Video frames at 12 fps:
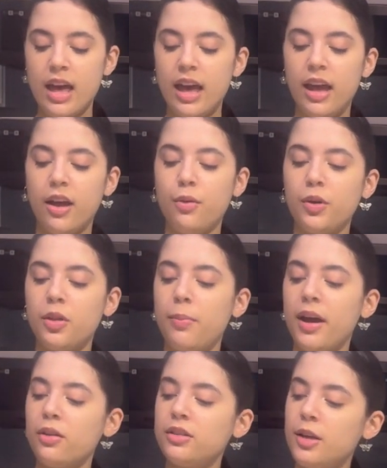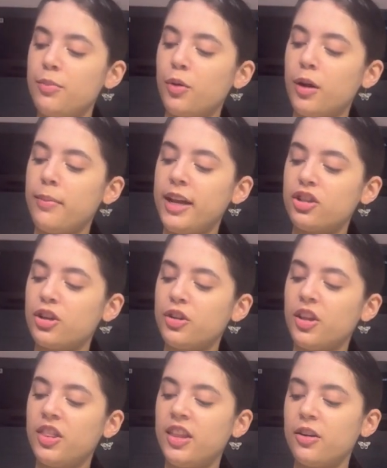And with the petal tip, you want to make sure
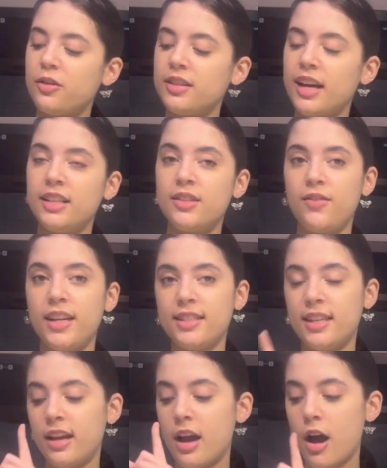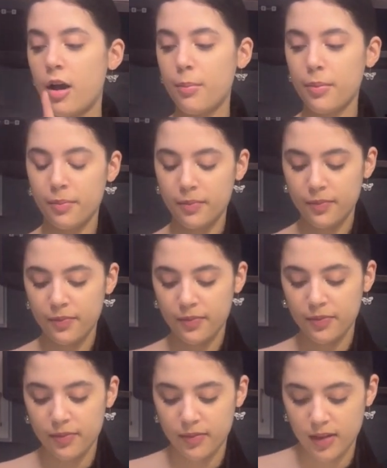the thinner side is facing up.
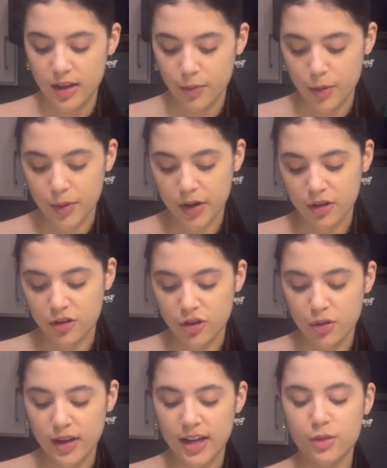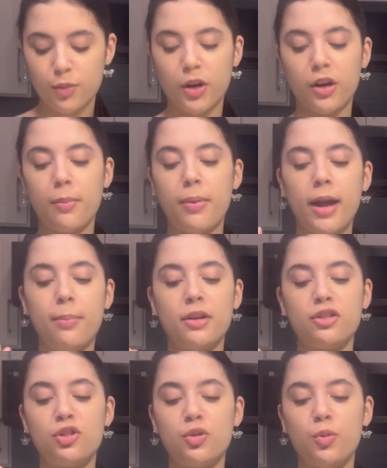And what we're going to do is we're going to pipe a
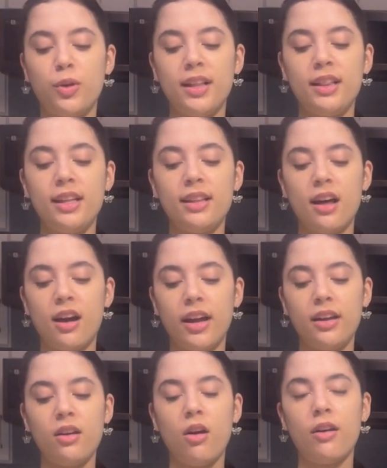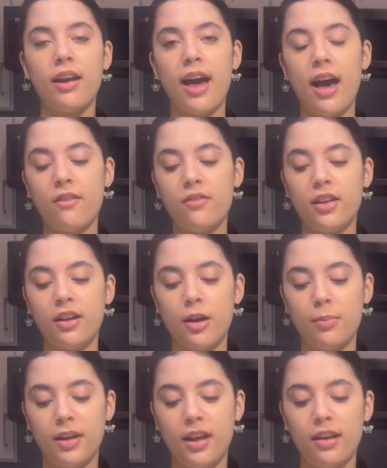squiggly line on half the
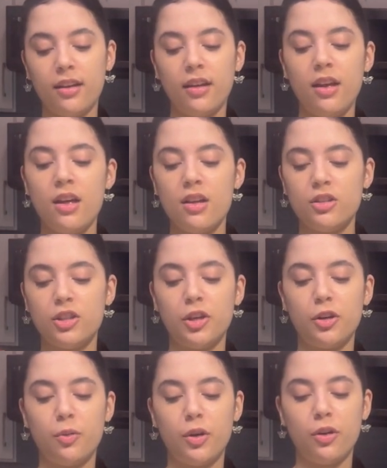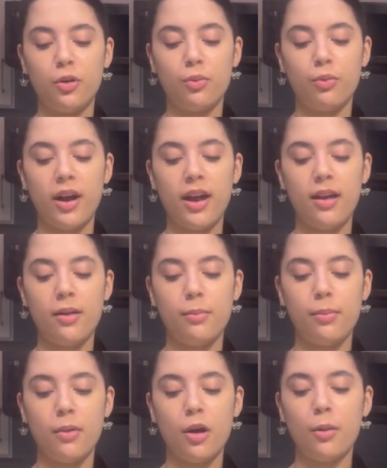cupcake. So you're going to want to go right
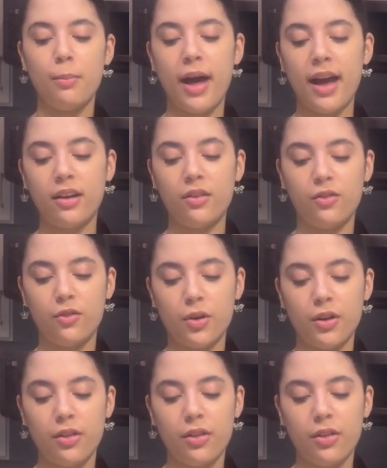back and forth.